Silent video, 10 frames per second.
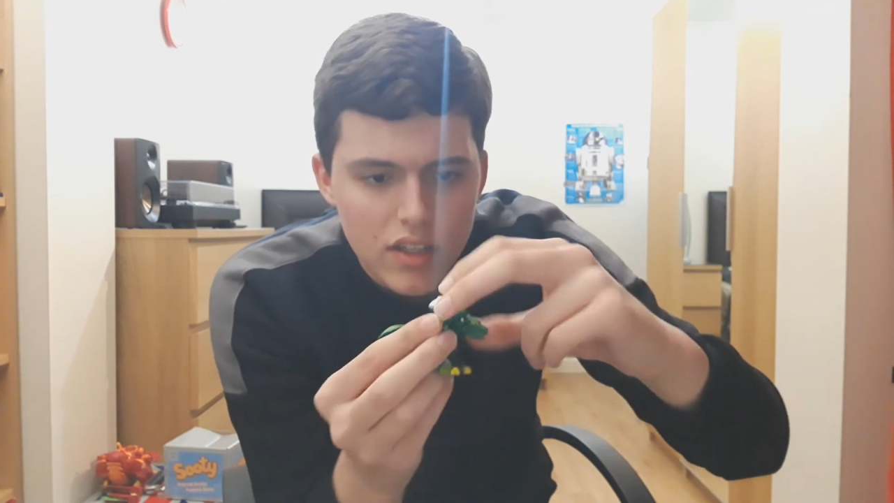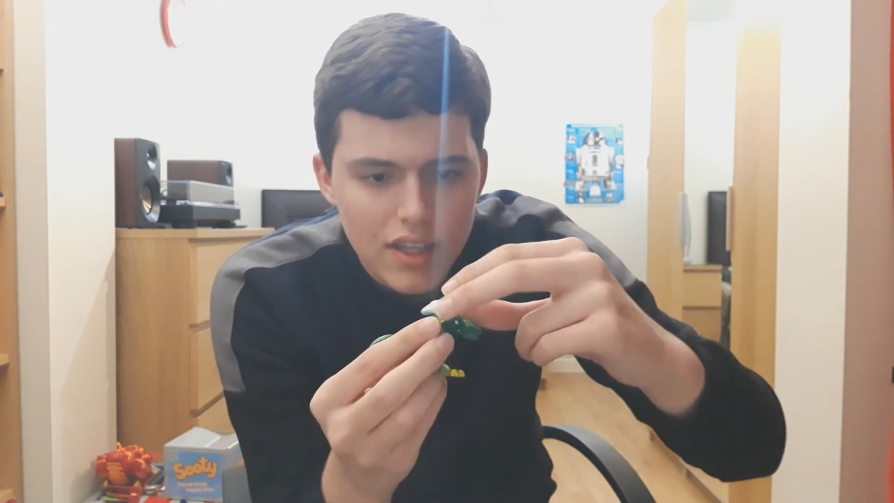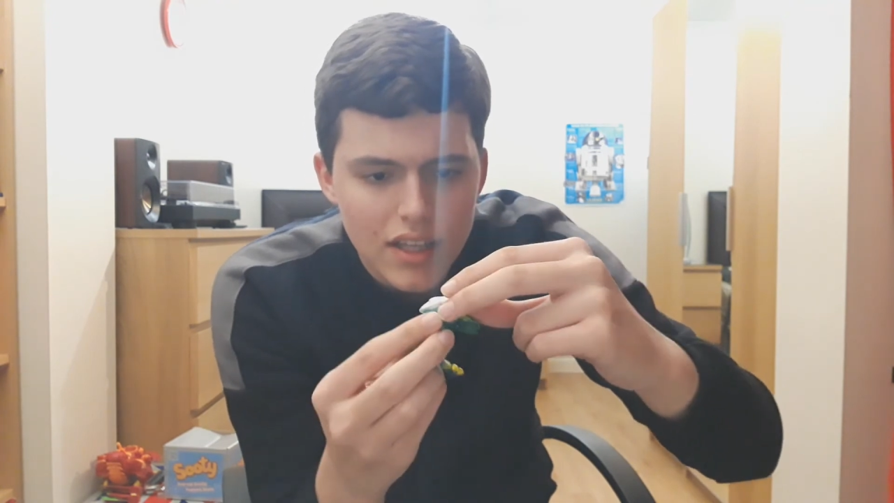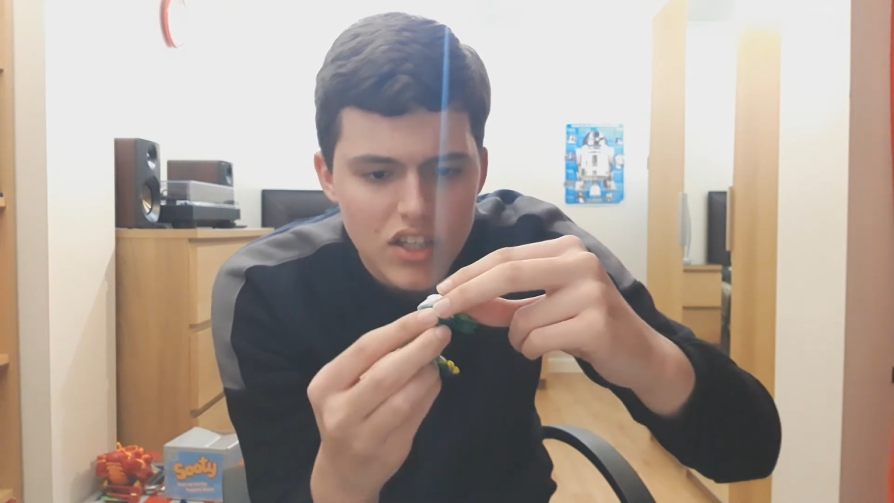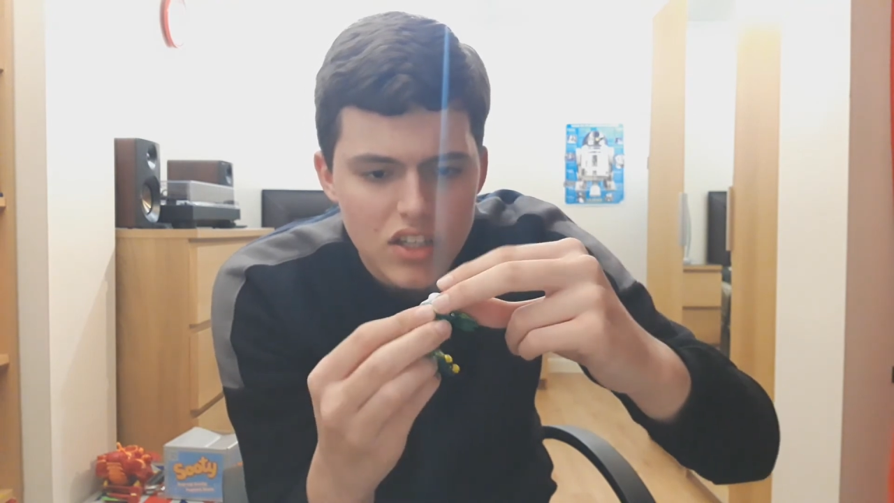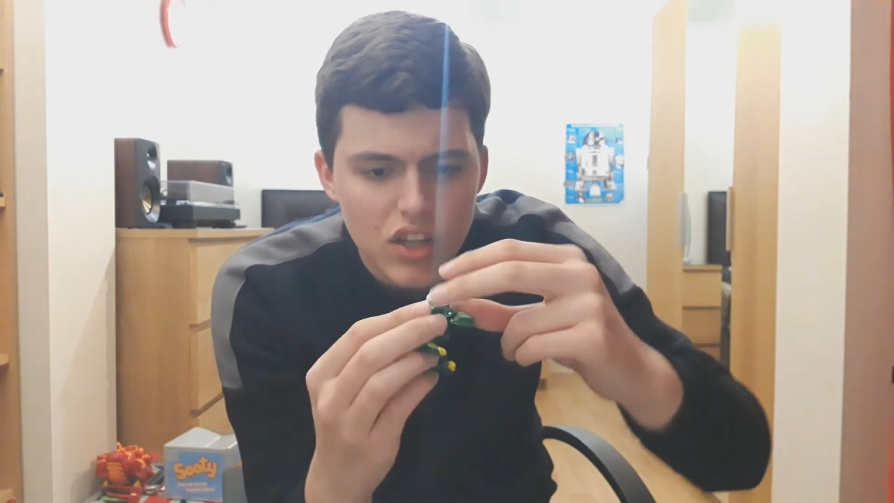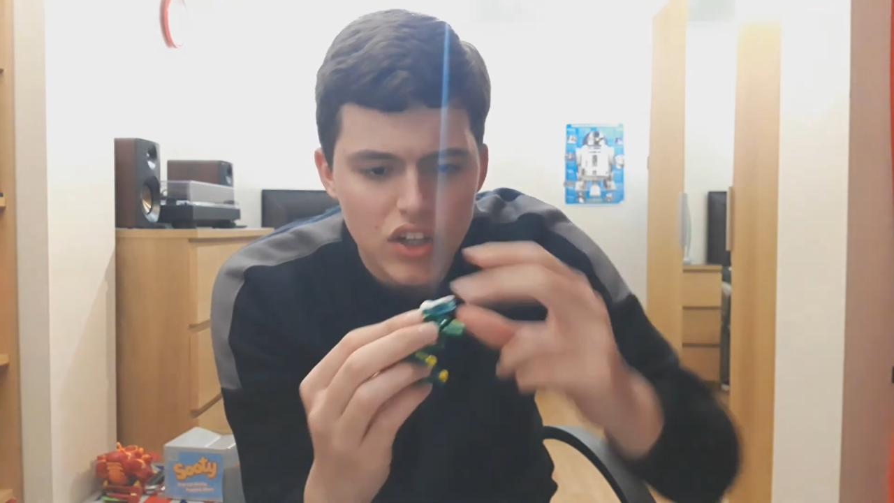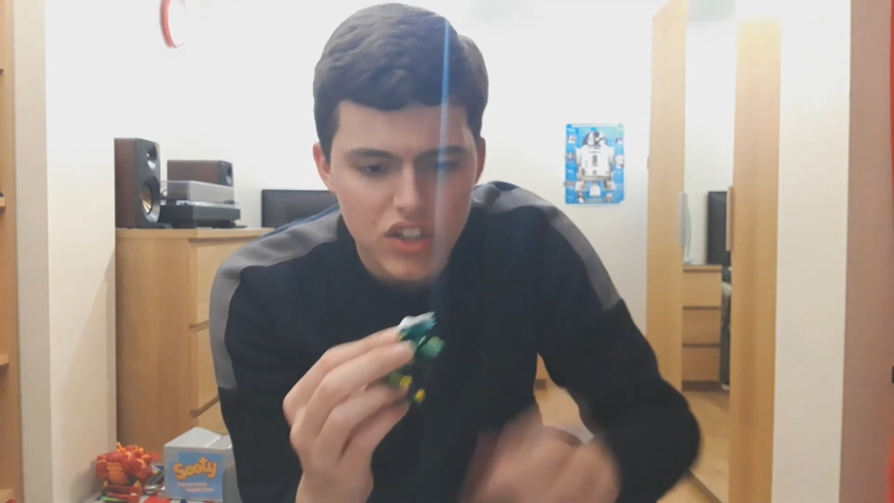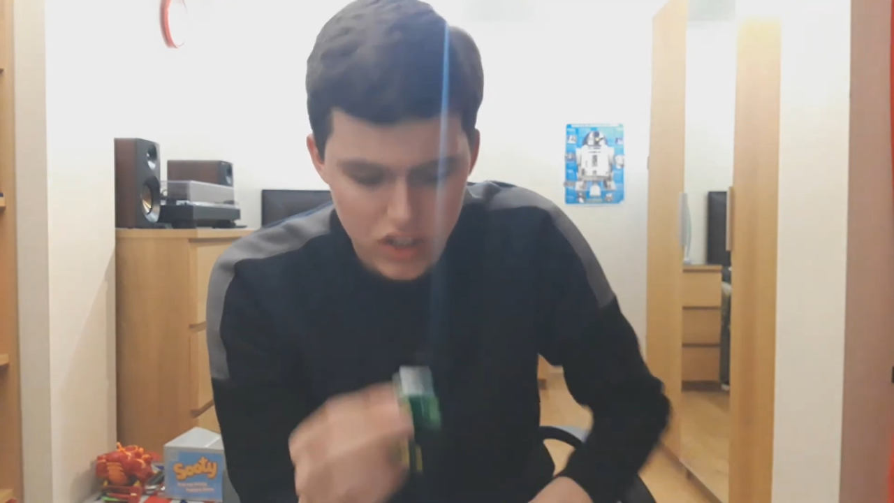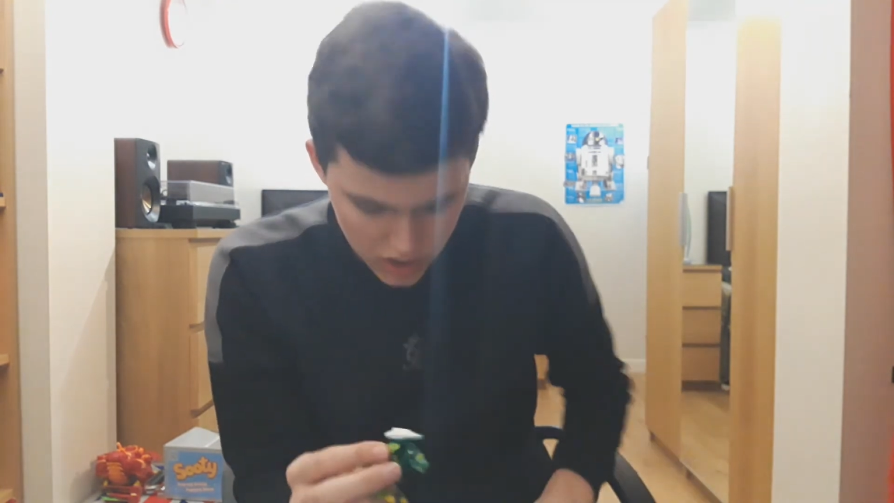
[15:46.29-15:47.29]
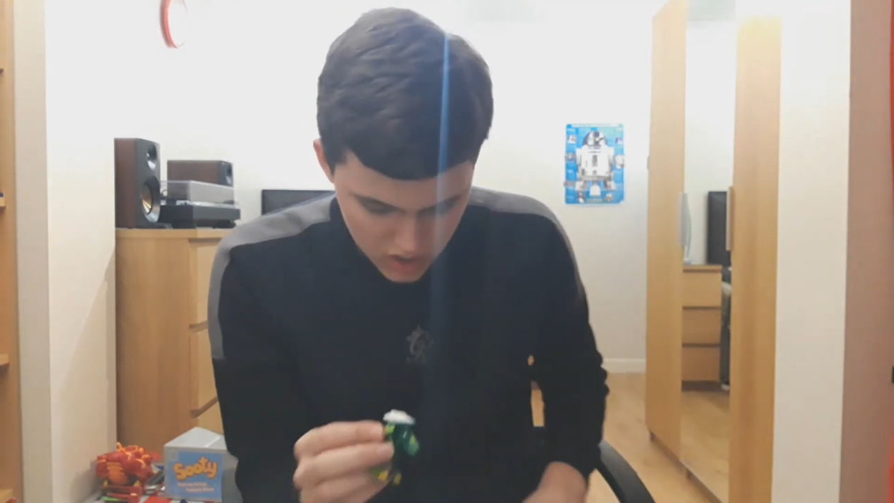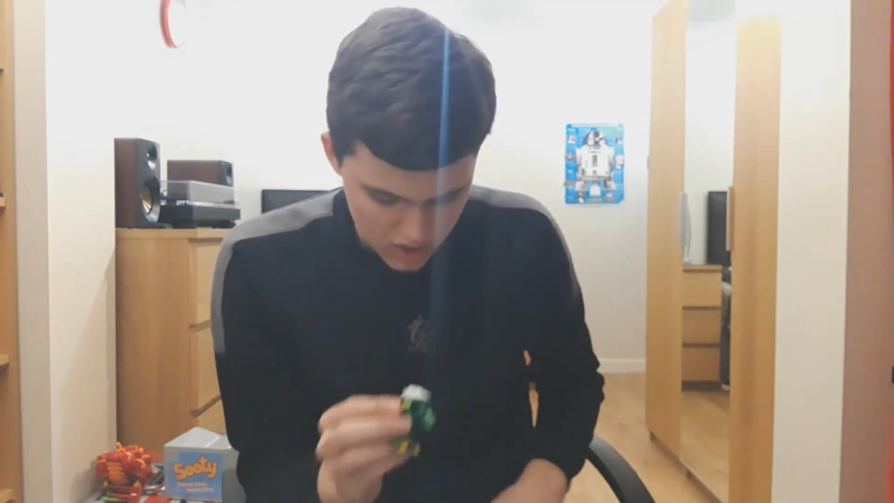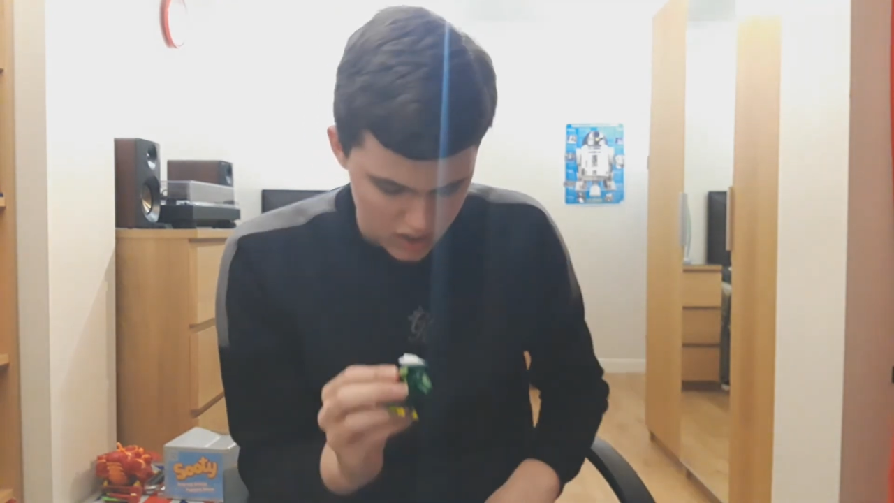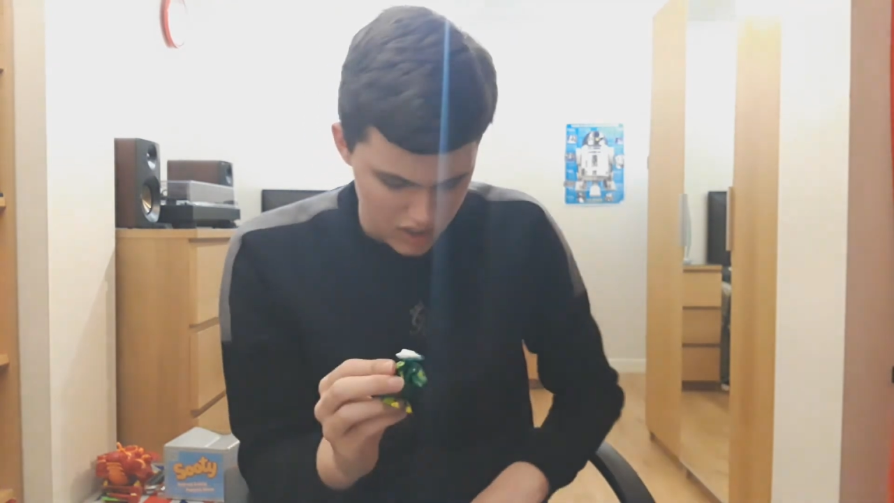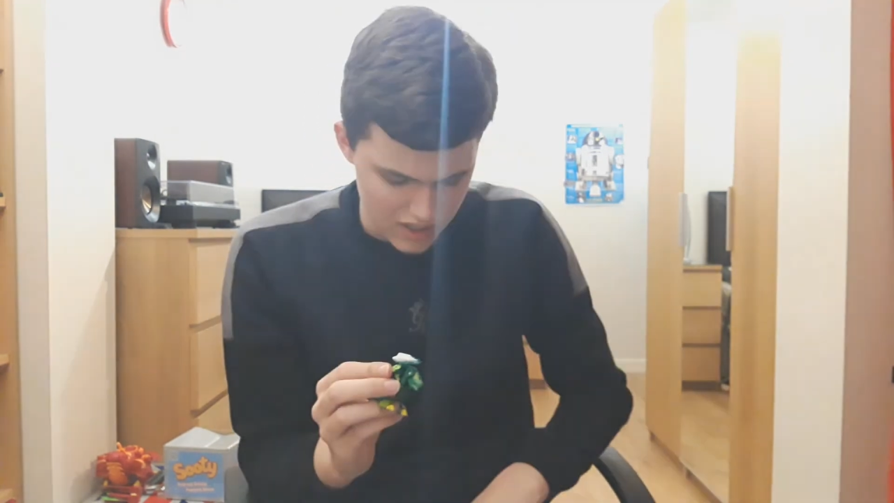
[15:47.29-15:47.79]
I think it just looks
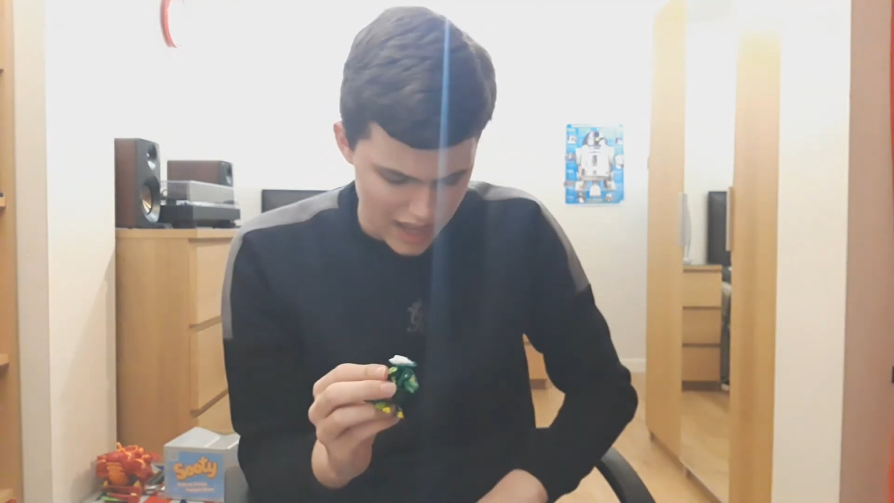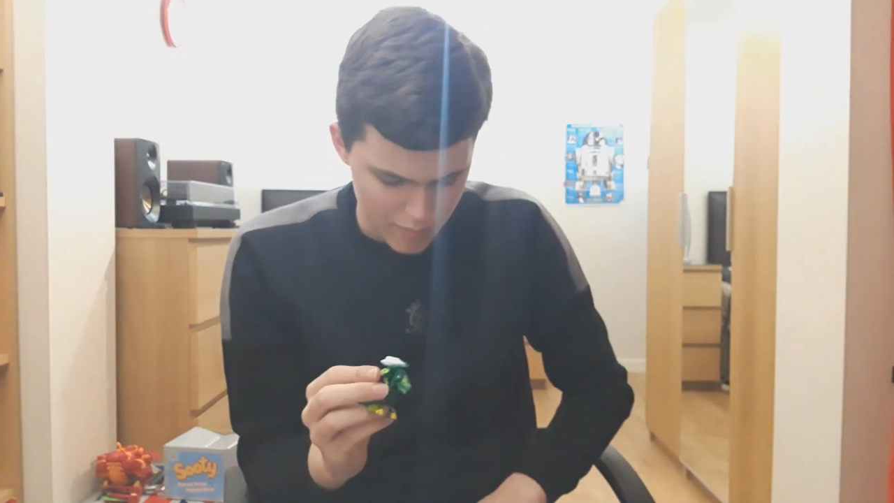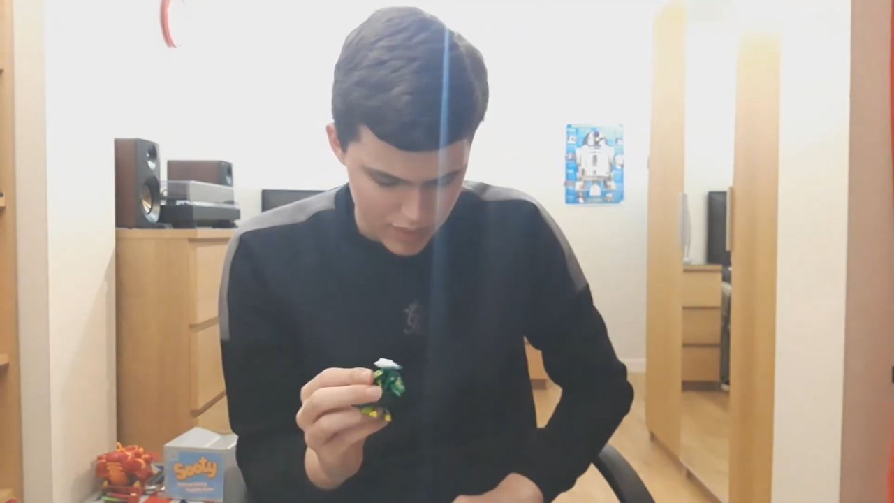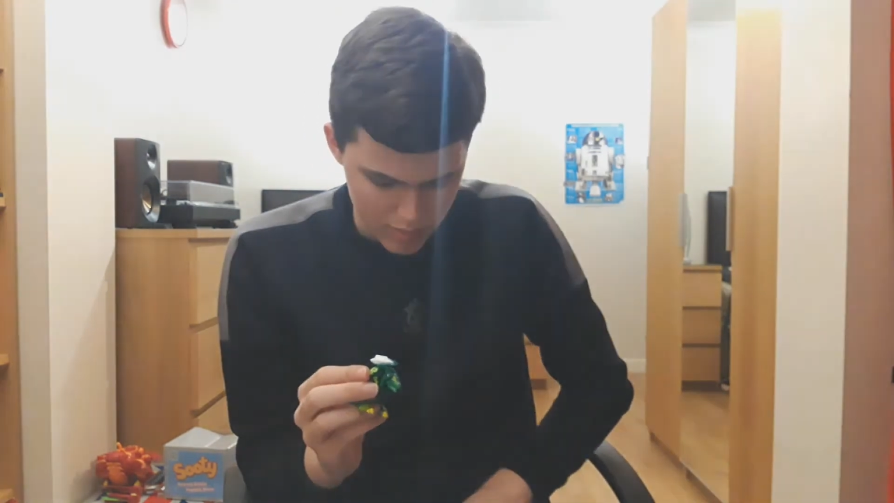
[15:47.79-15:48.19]
that